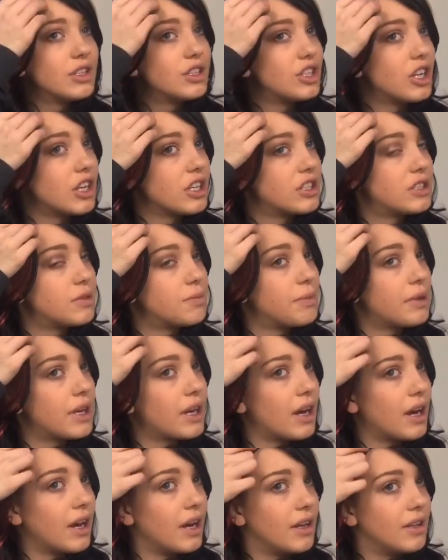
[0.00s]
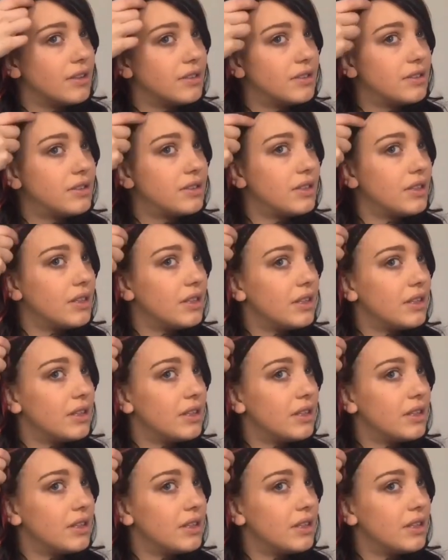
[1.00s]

just because,